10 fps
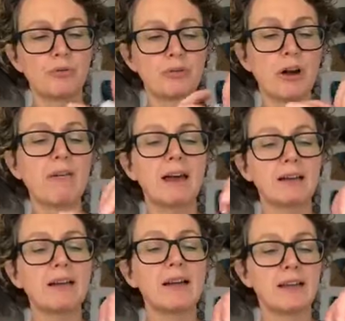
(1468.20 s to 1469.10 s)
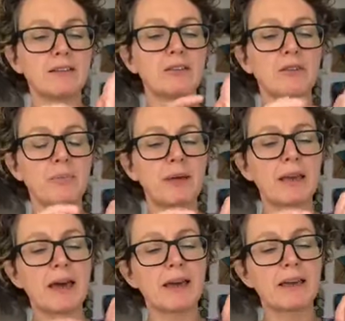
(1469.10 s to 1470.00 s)
directly led to the
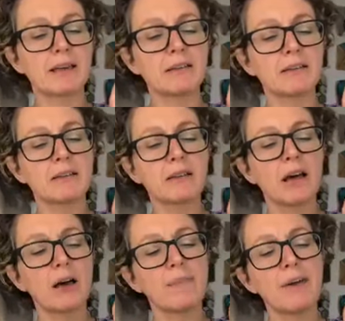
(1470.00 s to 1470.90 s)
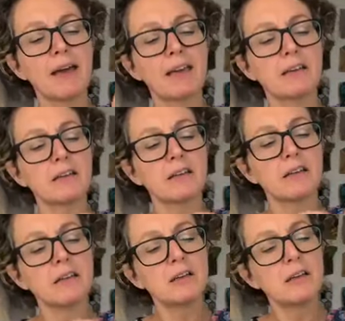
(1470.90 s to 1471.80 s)
big hangings that I made.
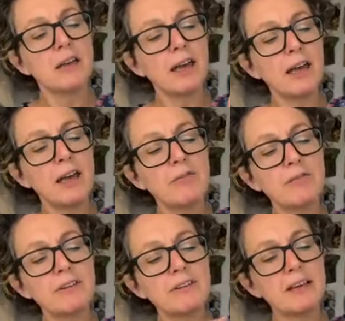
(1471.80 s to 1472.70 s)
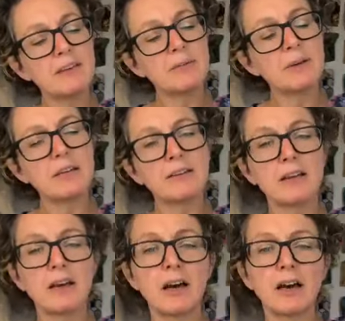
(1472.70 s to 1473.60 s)
Every
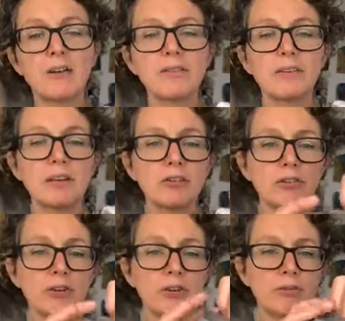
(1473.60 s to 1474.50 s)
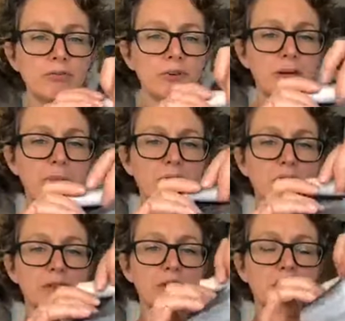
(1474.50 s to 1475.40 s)
centimetre I've stitched on a
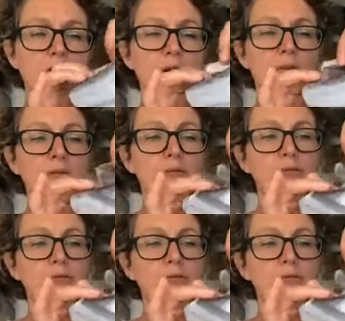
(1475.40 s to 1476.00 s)
filament of